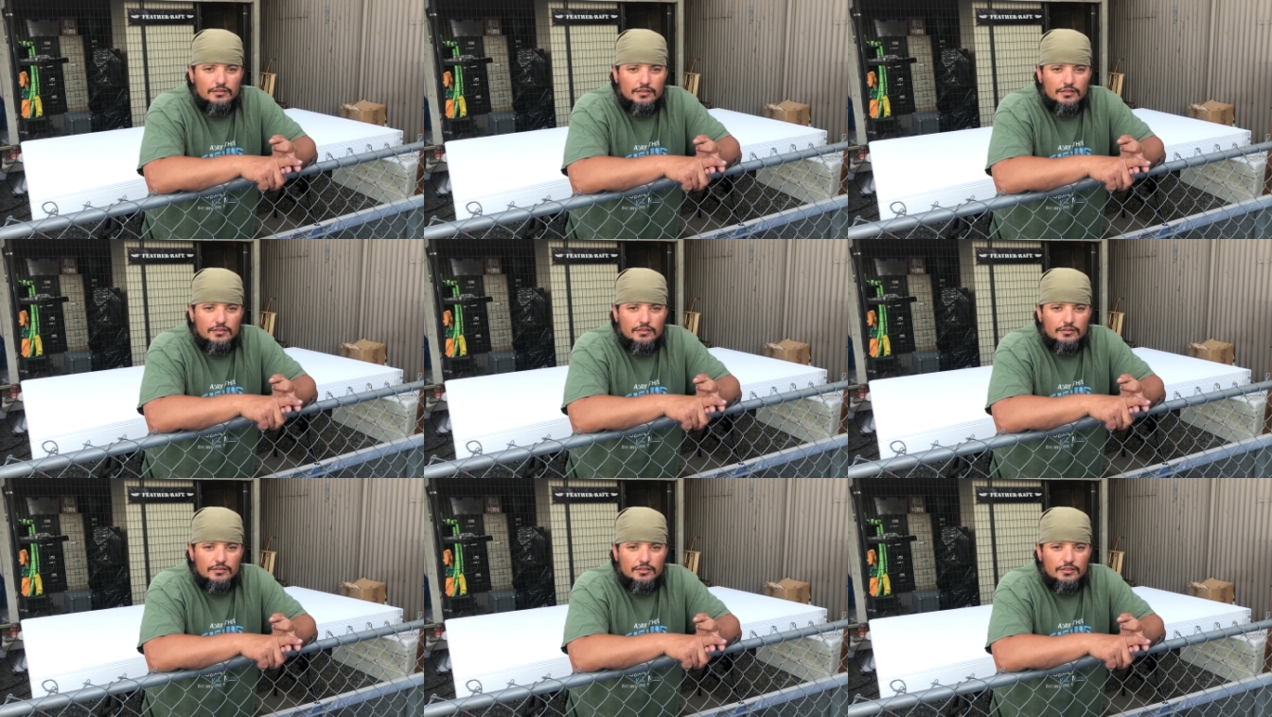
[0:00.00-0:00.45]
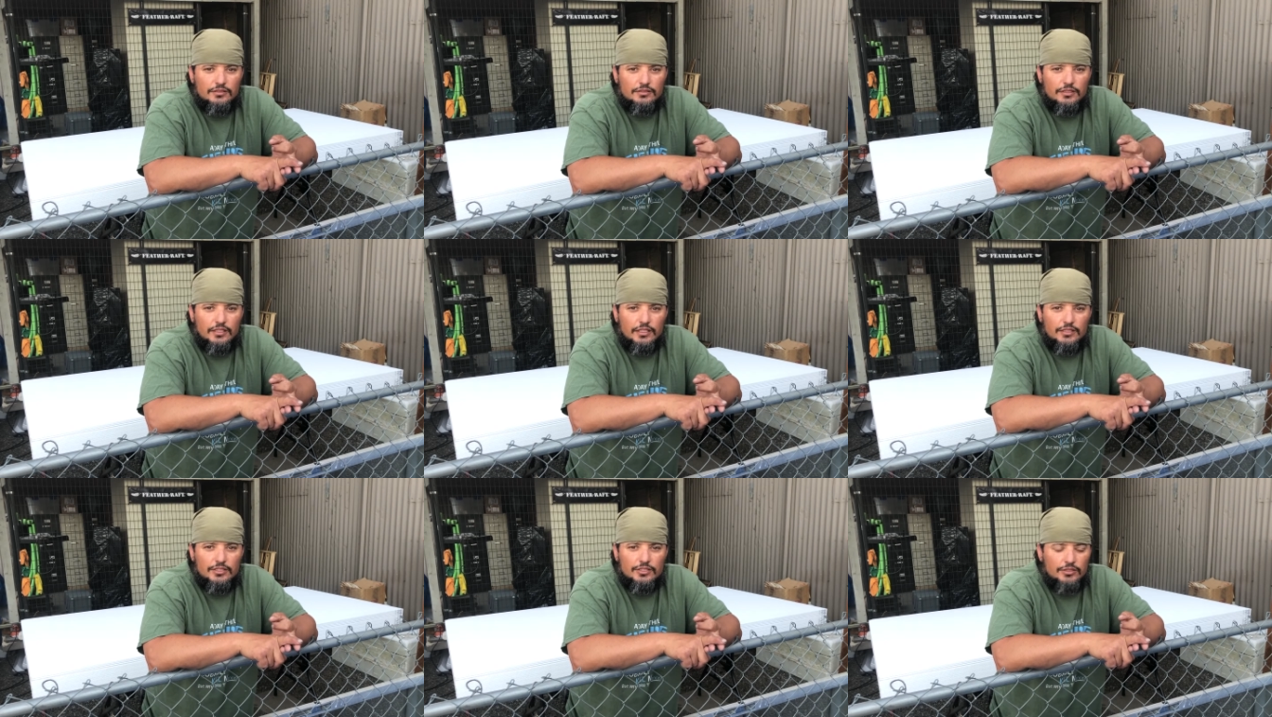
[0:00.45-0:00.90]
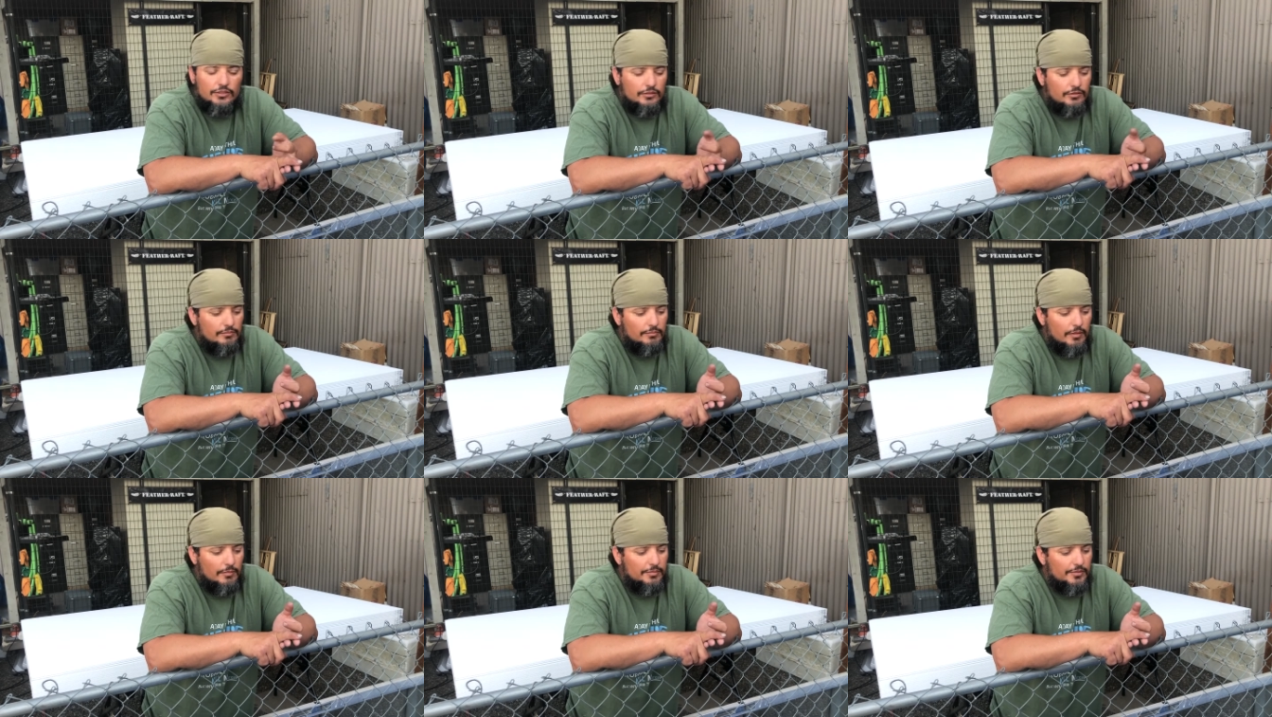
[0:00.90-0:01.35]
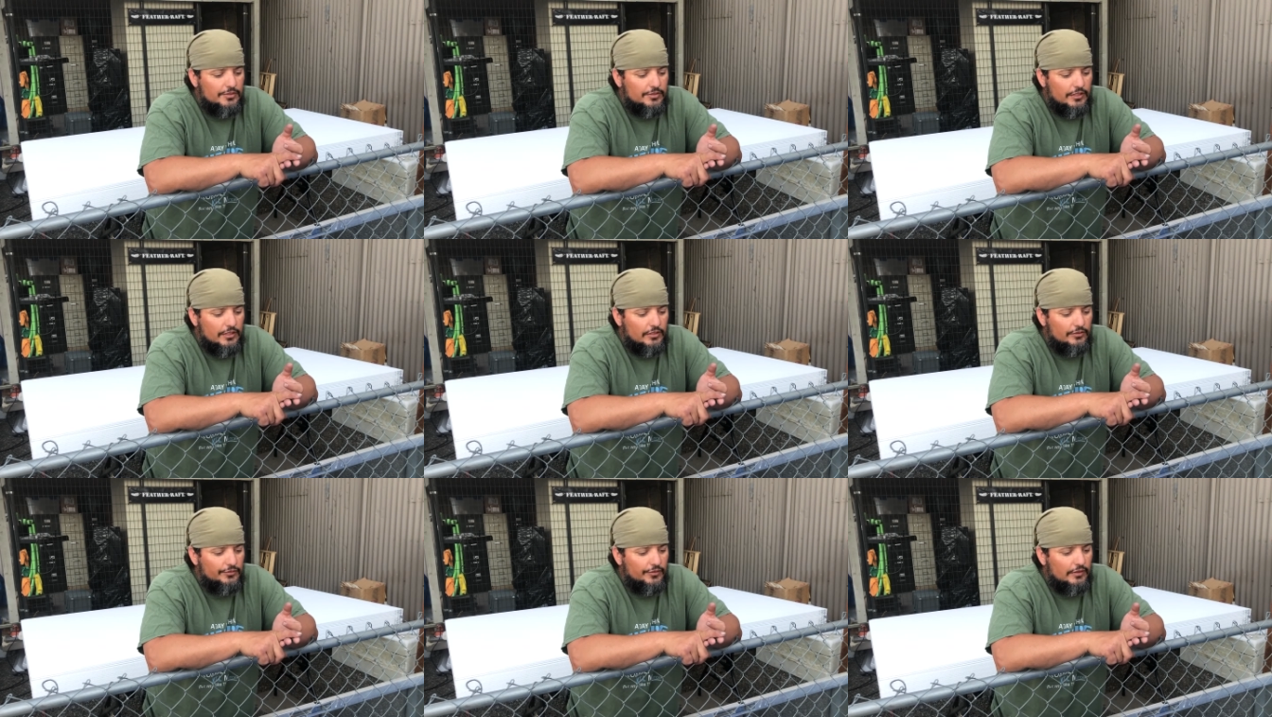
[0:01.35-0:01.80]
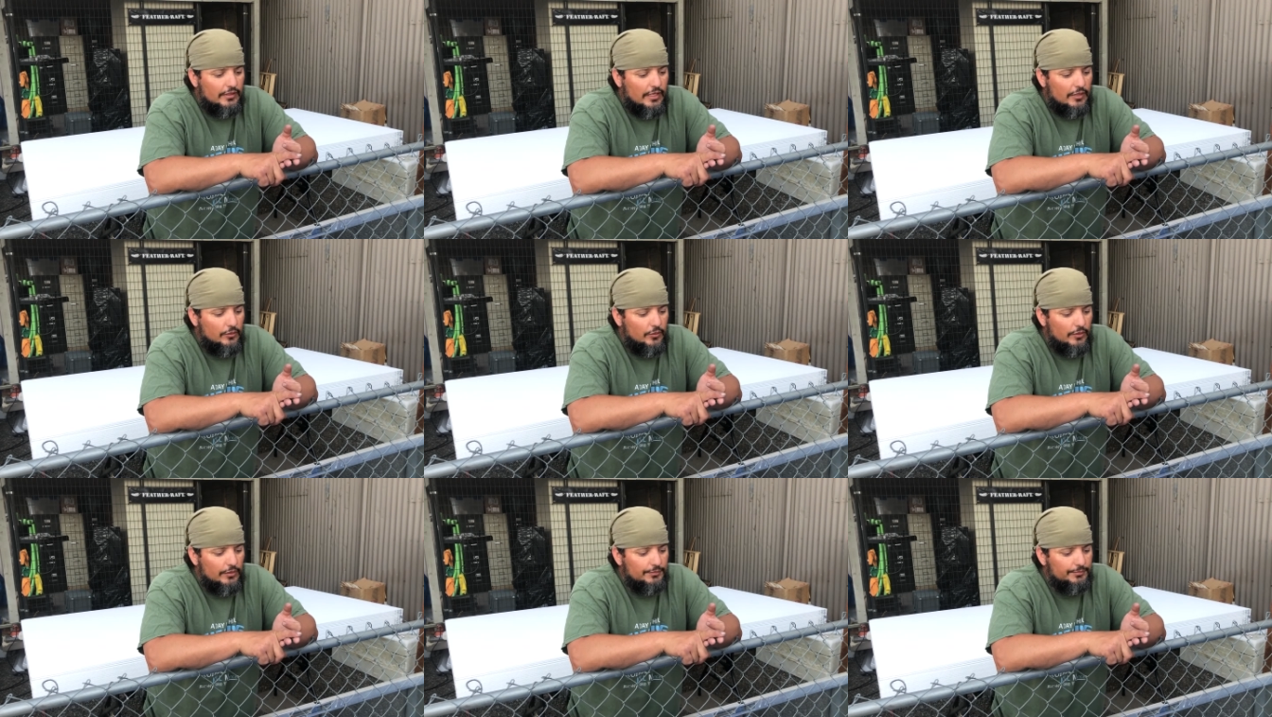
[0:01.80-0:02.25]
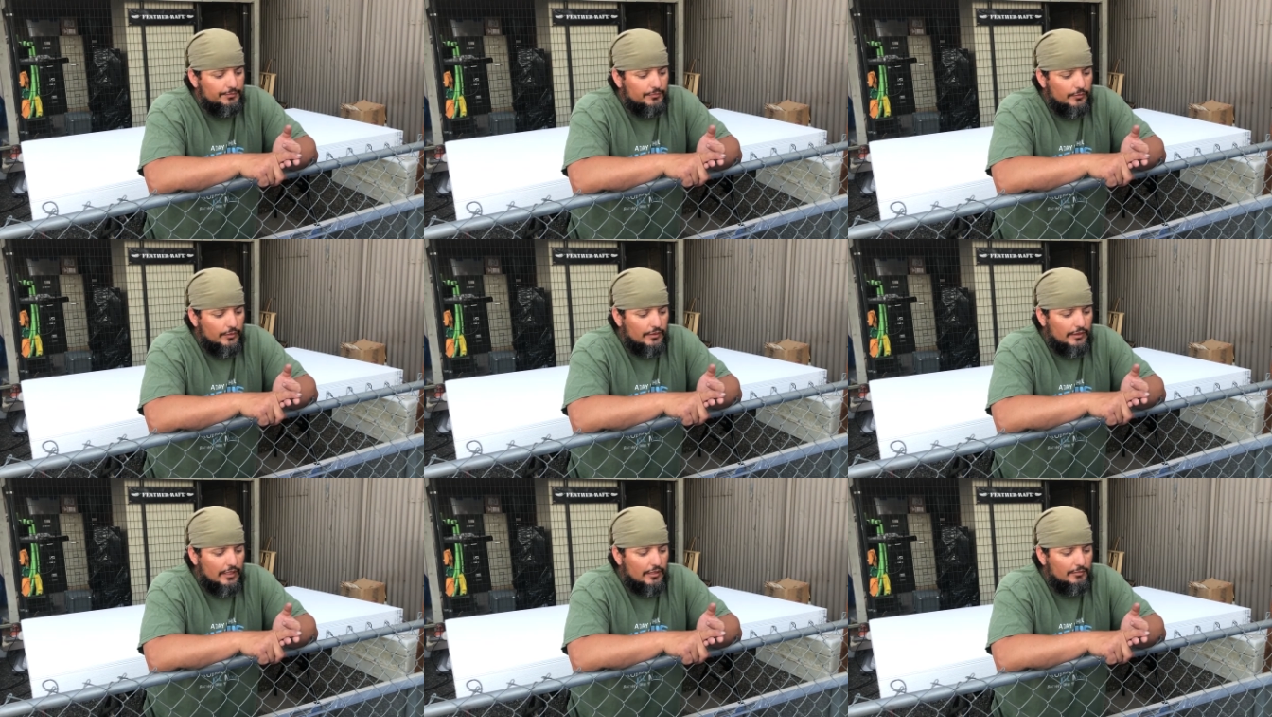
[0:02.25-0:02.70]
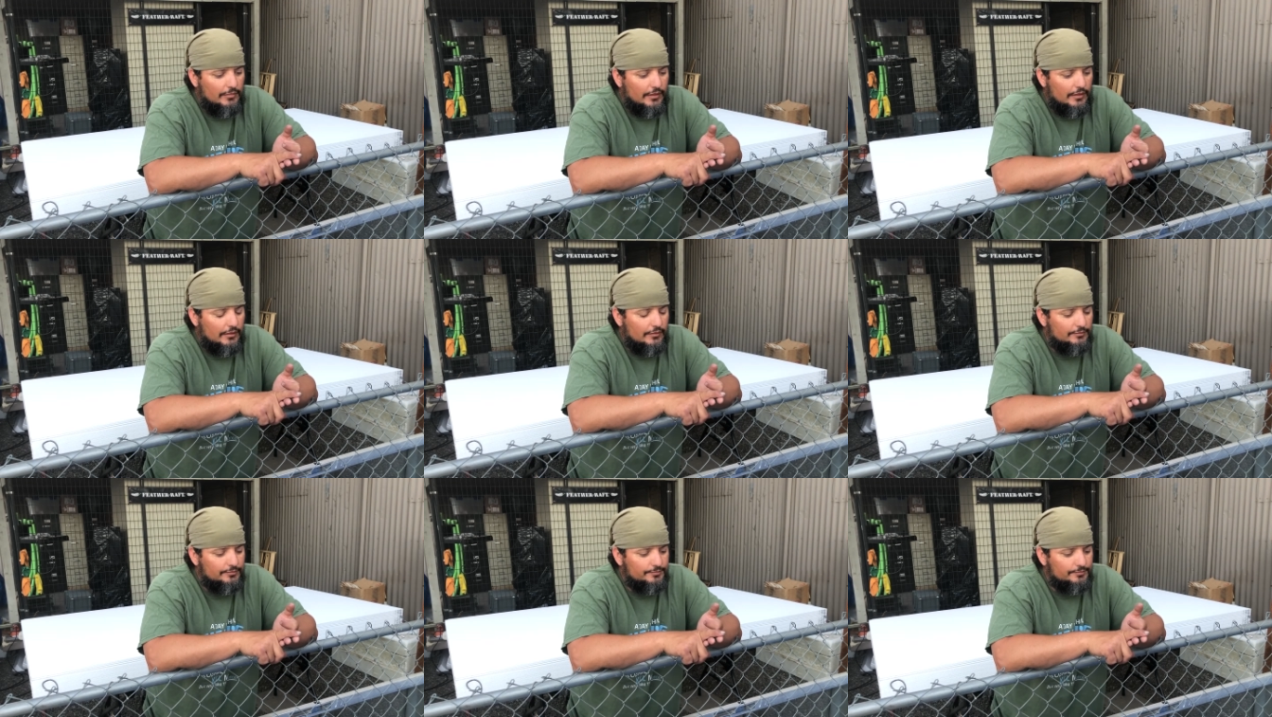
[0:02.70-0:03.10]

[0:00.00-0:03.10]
This is just to get you a bumper sticker if you'd like one, without me